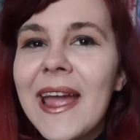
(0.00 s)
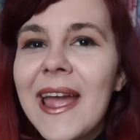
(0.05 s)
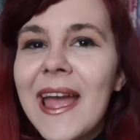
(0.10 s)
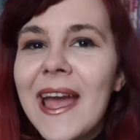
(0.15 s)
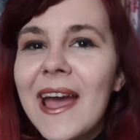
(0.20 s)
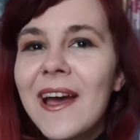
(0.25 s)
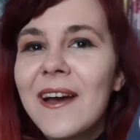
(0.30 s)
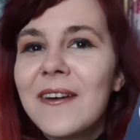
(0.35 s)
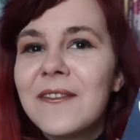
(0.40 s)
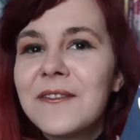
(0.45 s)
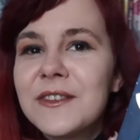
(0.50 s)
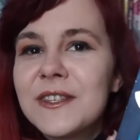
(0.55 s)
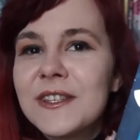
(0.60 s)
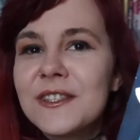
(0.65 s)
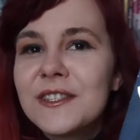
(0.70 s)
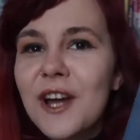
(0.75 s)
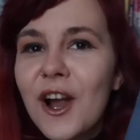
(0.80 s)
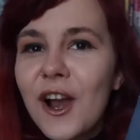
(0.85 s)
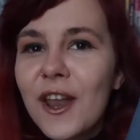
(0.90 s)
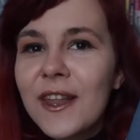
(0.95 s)
have The
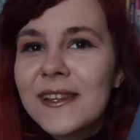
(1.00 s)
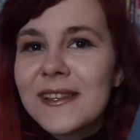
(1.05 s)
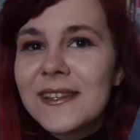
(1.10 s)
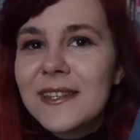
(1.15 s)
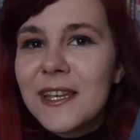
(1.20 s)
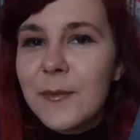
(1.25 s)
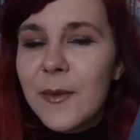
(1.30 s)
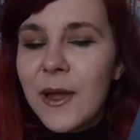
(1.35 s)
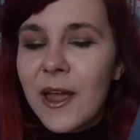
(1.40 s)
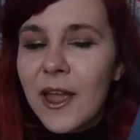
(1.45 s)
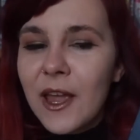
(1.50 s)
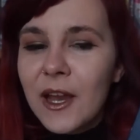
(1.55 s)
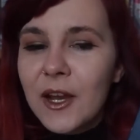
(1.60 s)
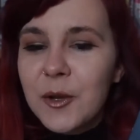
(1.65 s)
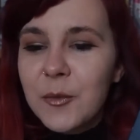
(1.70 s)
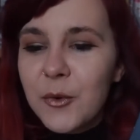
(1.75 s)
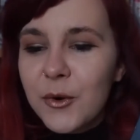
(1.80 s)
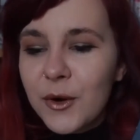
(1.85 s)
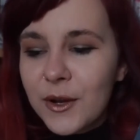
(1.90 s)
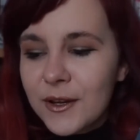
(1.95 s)
Starless Sea by
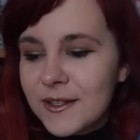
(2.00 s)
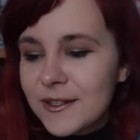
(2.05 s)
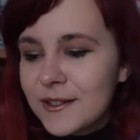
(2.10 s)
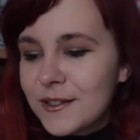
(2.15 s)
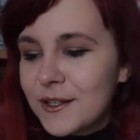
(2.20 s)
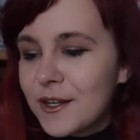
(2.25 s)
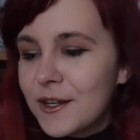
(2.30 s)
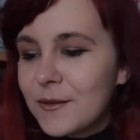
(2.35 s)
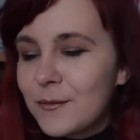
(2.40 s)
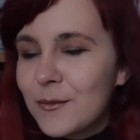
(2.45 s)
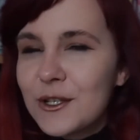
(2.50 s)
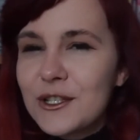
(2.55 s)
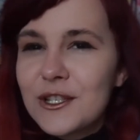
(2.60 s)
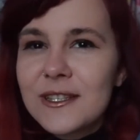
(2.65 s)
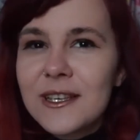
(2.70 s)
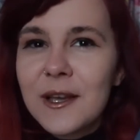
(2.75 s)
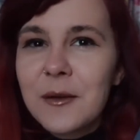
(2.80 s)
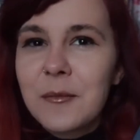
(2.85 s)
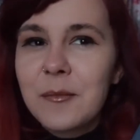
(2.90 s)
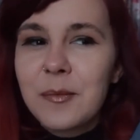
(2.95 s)
Erin Morgenstern, which
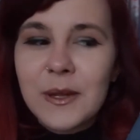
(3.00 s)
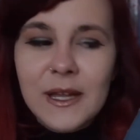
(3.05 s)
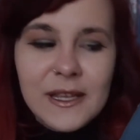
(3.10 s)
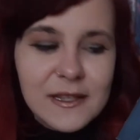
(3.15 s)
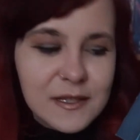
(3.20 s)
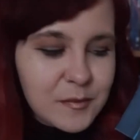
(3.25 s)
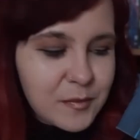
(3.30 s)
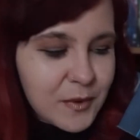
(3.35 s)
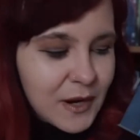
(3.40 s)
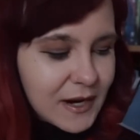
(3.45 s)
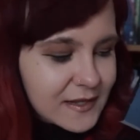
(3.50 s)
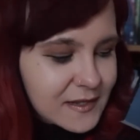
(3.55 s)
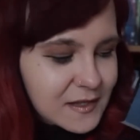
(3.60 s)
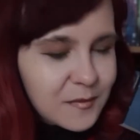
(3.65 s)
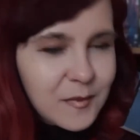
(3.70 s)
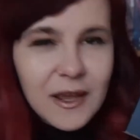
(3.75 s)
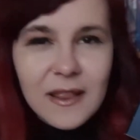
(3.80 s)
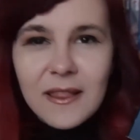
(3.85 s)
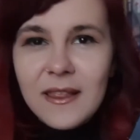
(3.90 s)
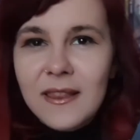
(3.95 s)
is a complete surprise
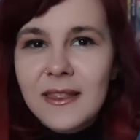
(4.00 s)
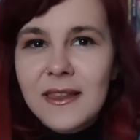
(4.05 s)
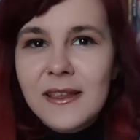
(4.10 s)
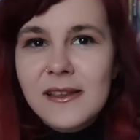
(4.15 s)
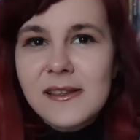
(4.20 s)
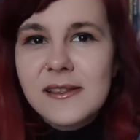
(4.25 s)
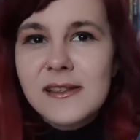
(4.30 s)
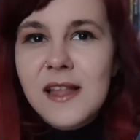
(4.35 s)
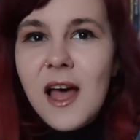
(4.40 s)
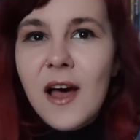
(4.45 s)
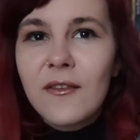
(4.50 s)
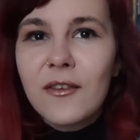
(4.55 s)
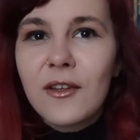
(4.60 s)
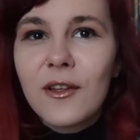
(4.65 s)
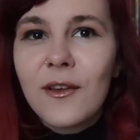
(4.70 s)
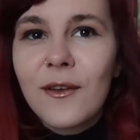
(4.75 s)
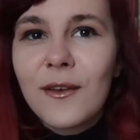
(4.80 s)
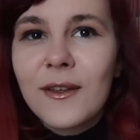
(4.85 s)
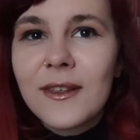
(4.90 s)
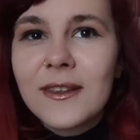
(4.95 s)
to me that this
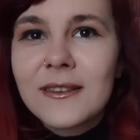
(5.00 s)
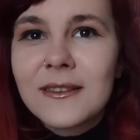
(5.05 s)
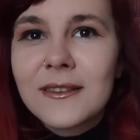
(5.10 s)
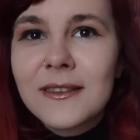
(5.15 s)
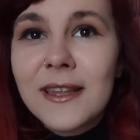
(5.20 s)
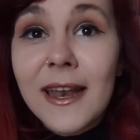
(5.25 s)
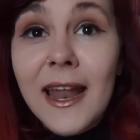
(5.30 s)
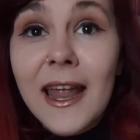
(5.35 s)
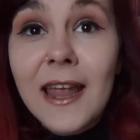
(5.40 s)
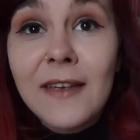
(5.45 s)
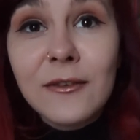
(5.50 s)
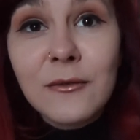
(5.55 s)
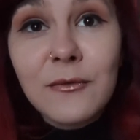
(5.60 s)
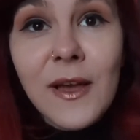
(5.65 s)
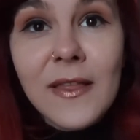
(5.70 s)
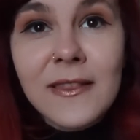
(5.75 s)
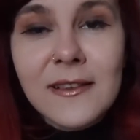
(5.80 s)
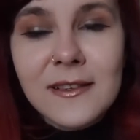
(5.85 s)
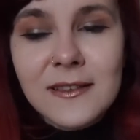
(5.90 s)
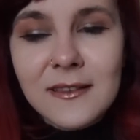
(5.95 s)
novel, that I even
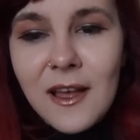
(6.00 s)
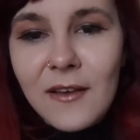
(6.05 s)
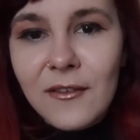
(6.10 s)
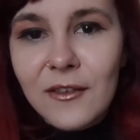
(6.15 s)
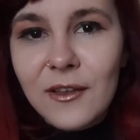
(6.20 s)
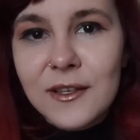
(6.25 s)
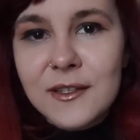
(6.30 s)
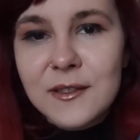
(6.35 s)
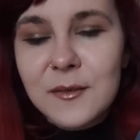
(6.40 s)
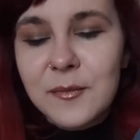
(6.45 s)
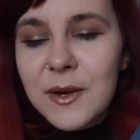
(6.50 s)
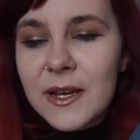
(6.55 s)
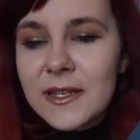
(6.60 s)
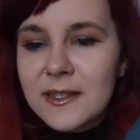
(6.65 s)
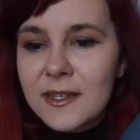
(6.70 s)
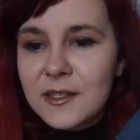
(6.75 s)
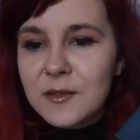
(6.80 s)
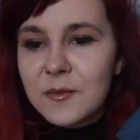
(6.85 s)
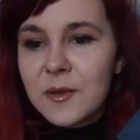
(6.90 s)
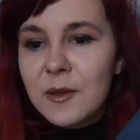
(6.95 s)
read this novel is
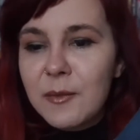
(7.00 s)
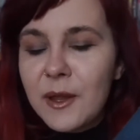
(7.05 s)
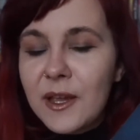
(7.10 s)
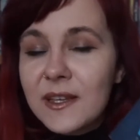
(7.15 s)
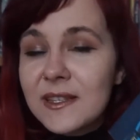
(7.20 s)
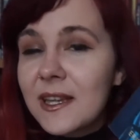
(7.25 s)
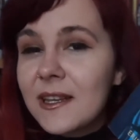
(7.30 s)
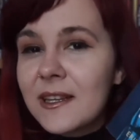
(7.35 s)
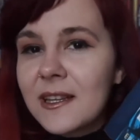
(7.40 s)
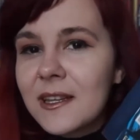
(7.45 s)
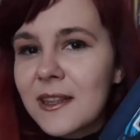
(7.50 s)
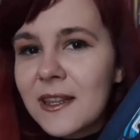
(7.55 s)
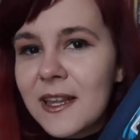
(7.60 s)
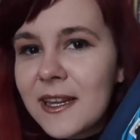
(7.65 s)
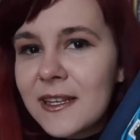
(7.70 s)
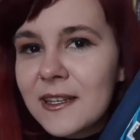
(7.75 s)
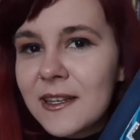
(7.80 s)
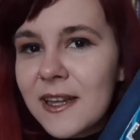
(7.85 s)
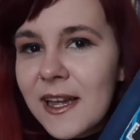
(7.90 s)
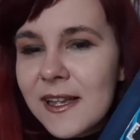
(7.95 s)
surprising to me because I didn't
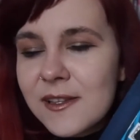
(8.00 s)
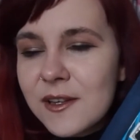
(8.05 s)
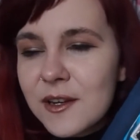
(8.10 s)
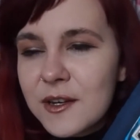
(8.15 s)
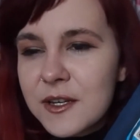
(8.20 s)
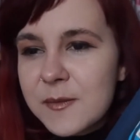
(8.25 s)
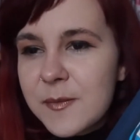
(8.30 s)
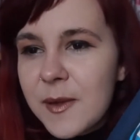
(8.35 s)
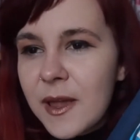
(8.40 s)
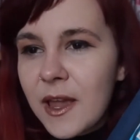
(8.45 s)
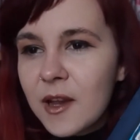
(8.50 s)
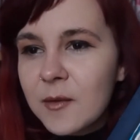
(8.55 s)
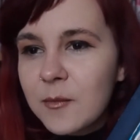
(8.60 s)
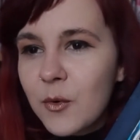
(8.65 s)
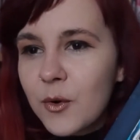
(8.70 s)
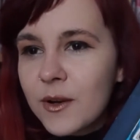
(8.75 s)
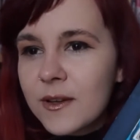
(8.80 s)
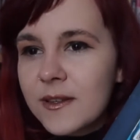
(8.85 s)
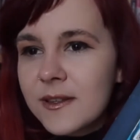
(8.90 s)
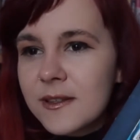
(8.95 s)
like The Night Circus by Erin
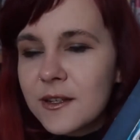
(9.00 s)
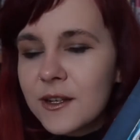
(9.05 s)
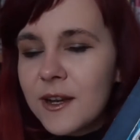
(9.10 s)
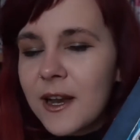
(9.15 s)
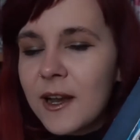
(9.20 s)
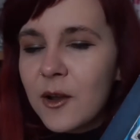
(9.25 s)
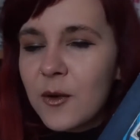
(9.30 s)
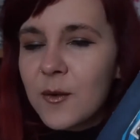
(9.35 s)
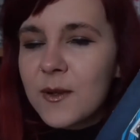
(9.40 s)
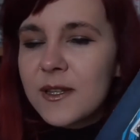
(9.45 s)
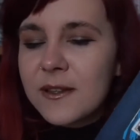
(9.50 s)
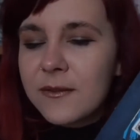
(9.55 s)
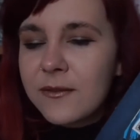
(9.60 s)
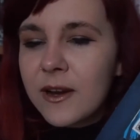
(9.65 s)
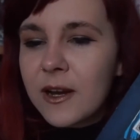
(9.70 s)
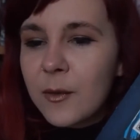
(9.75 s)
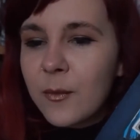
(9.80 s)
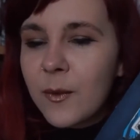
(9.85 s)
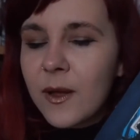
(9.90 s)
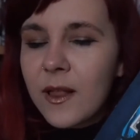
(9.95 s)
Morgenstern. I know it's a
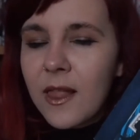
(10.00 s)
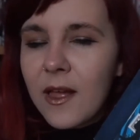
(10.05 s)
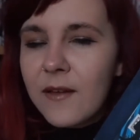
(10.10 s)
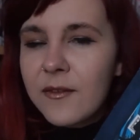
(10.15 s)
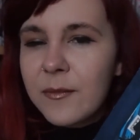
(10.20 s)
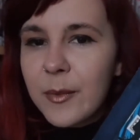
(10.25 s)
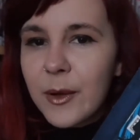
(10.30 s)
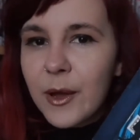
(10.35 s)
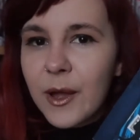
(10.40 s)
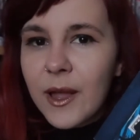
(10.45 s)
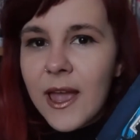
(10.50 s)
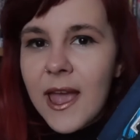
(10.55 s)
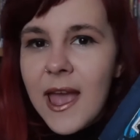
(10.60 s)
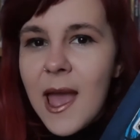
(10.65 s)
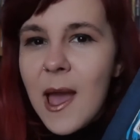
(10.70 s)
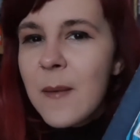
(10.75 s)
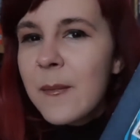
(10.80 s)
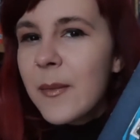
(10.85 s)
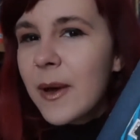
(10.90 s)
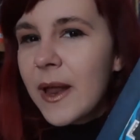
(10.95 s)
very well-loved book,
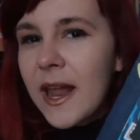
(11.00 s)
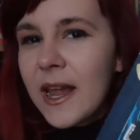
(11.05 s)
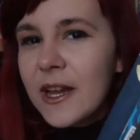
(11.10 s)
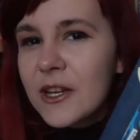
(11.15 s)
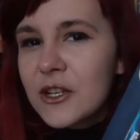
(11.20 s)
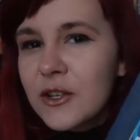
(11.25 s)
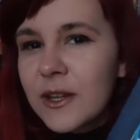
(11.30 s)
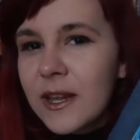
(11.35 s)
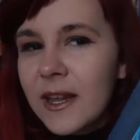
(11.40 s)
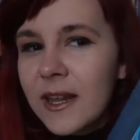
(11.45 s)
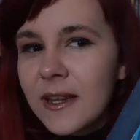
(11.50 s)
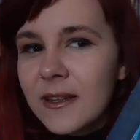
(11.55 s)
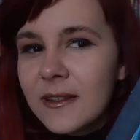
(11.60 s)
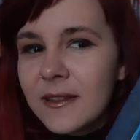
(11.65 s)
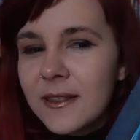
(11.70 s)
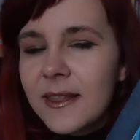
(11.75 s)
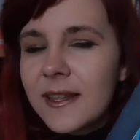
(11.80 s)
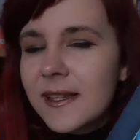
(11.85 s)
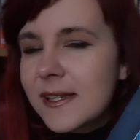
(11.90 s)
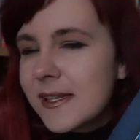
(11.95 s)
but I
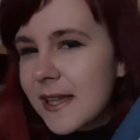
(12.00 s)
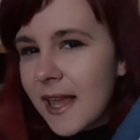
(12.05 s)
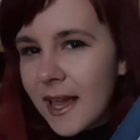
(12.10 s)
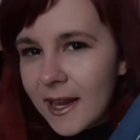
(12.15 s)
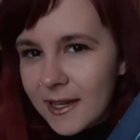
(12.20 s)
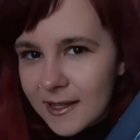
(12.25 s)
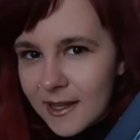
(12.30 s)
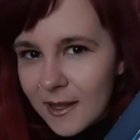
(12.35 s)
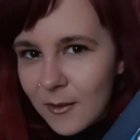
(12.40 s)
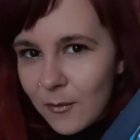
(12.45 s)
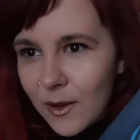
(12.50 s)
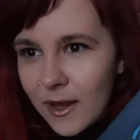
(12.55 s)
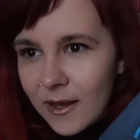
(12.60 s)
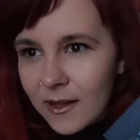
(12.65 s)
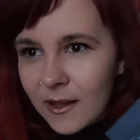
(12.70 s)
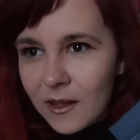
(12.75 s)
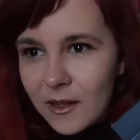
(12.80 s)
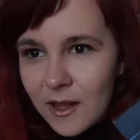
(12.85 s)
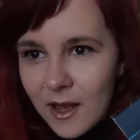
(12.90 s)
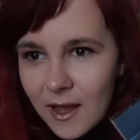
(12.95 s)
actually disliked that
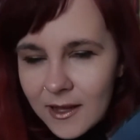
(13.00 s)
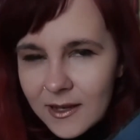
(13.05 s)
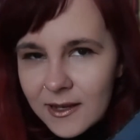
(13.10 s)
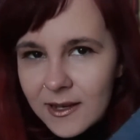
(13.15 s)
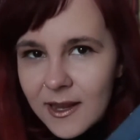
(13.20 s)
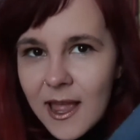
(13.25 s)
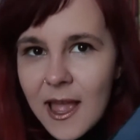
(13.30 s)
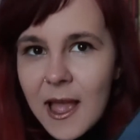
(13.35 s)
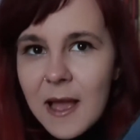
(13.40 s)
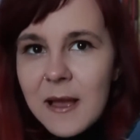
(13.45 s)
one a lot.